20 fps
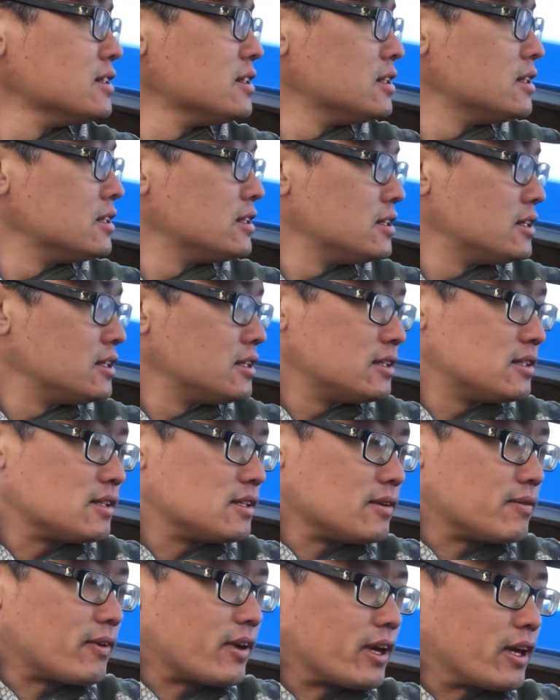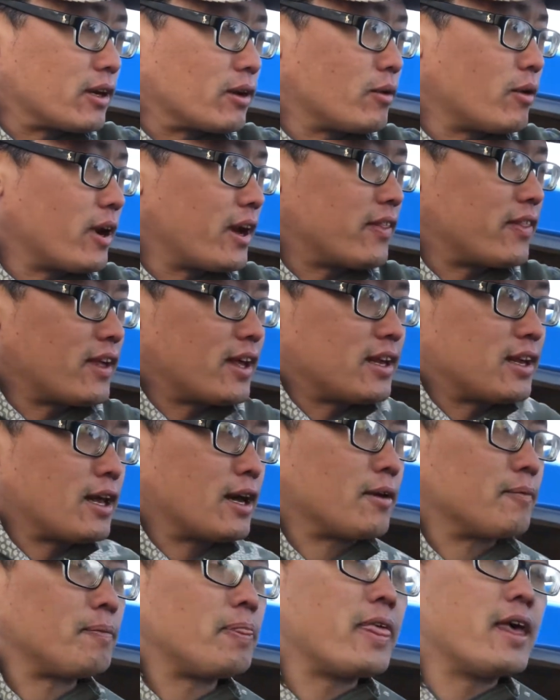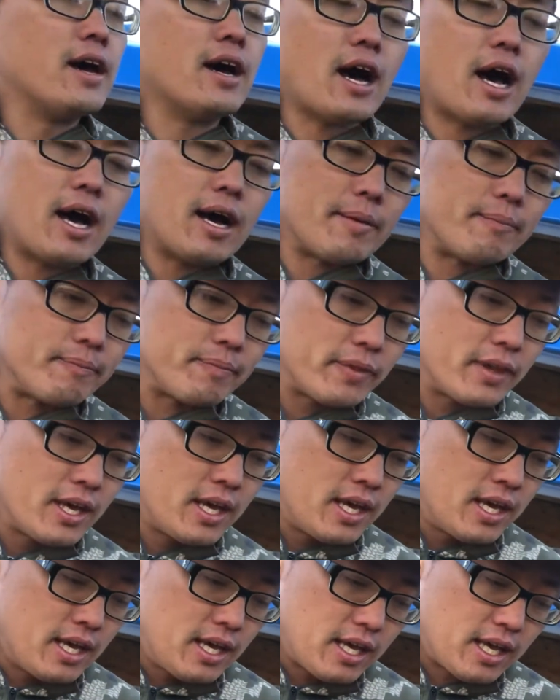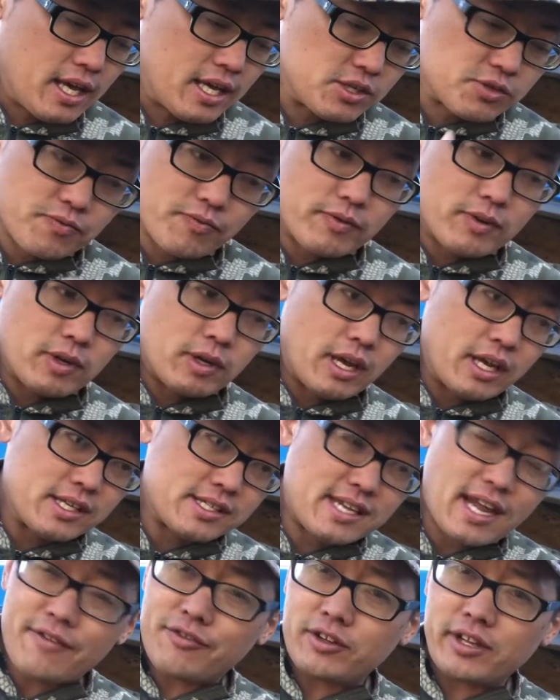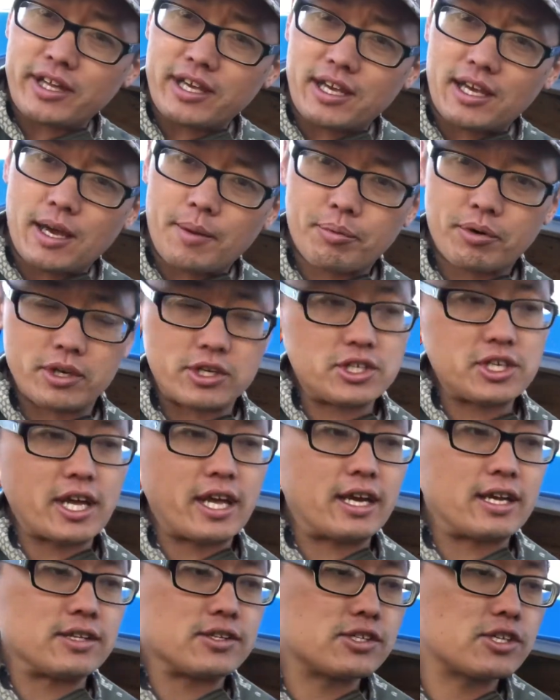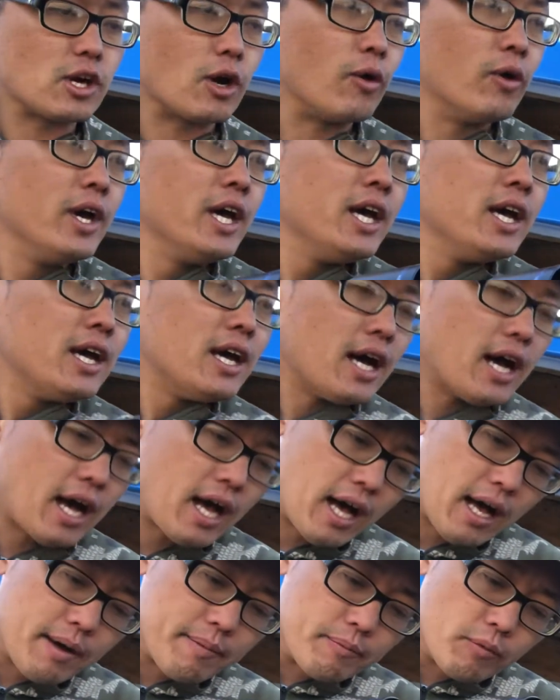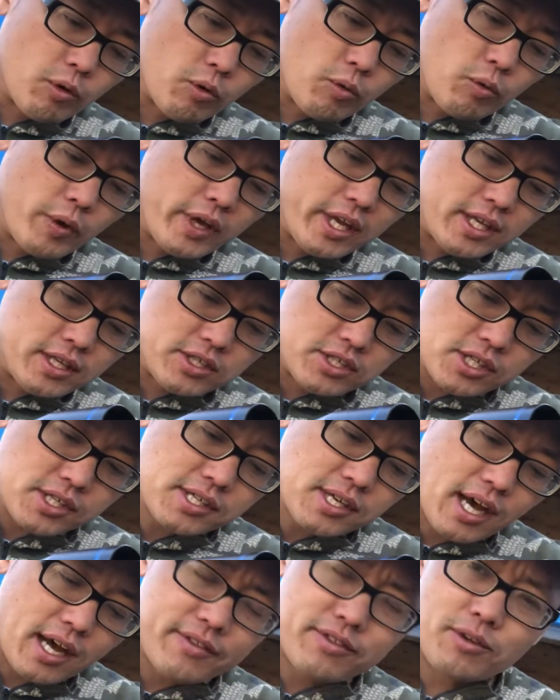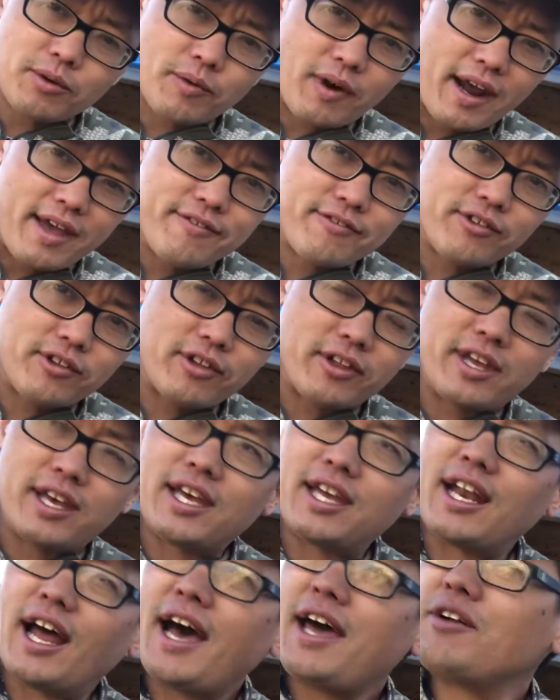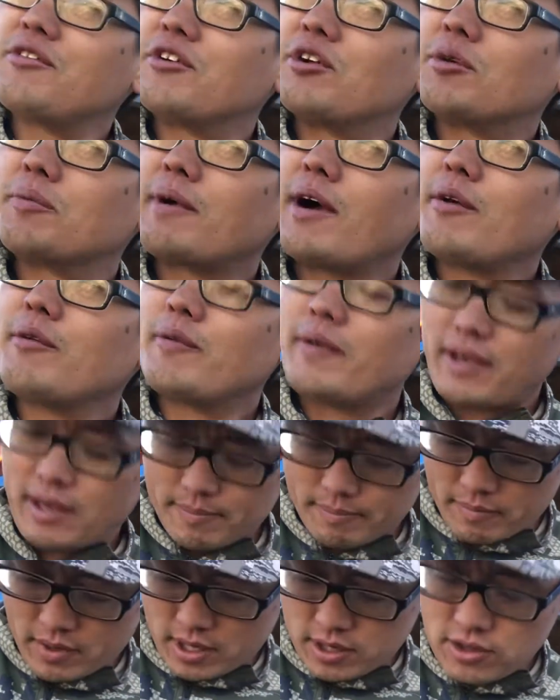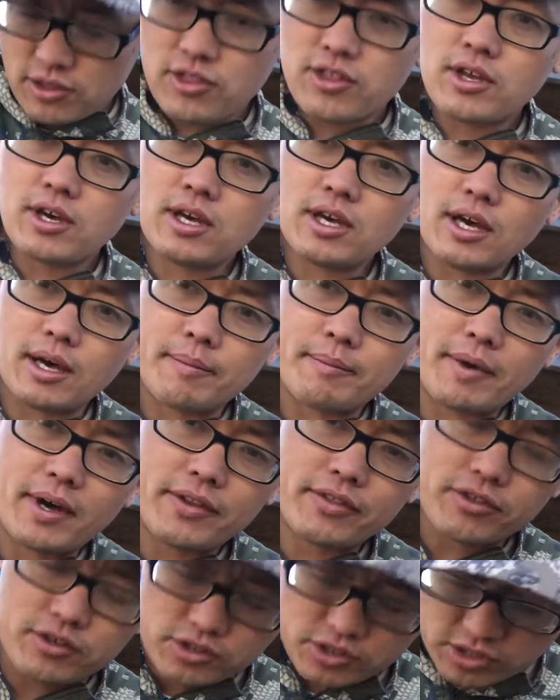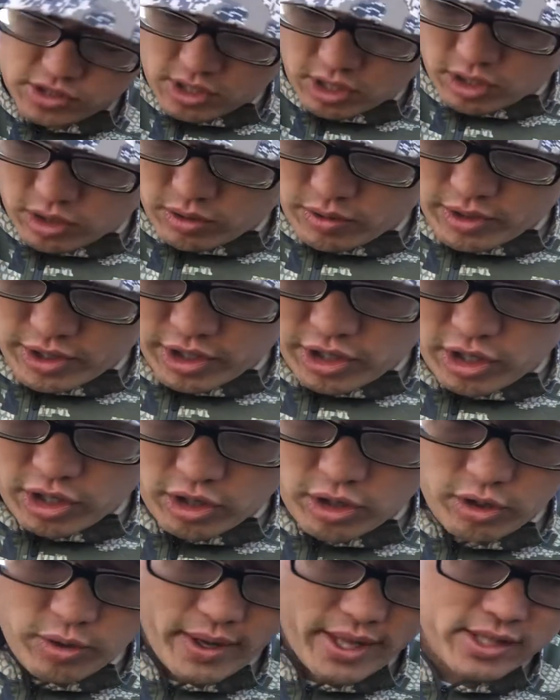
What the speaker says: Let's see if I can quiet that down. Is definitely appreciated. So we just got the rifle in, I don't know, probably a month or so ago.